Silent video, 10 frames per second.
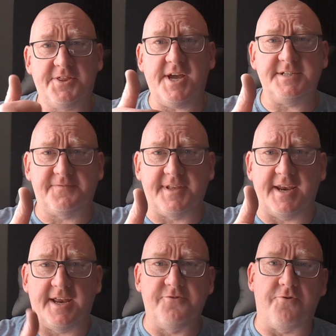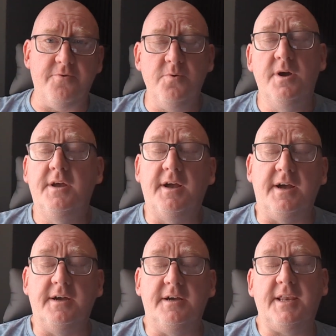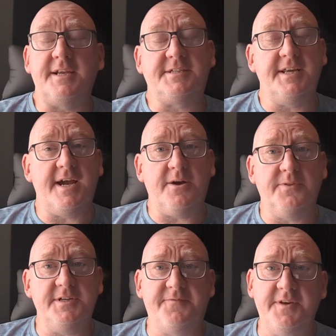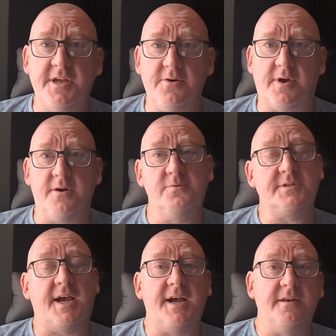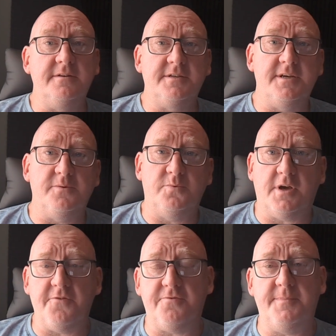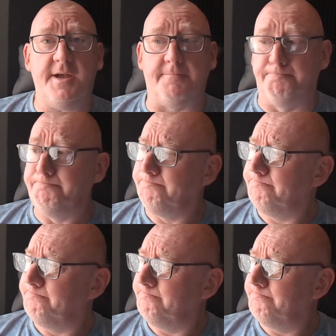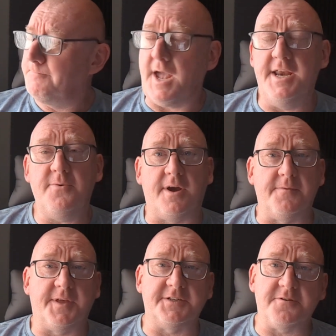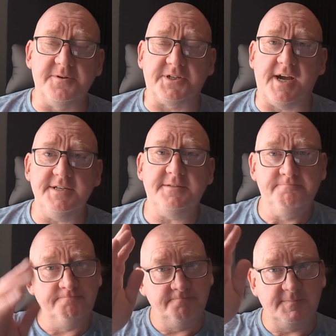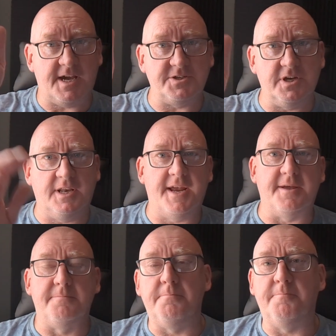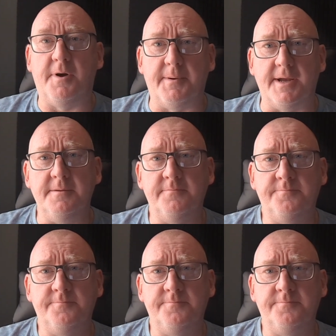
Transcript: thanks for that, Andrew. Let's hear how this video goes and we'll go from there. Anyway, thanks very much, guys. Catch you all later. Bye-bye.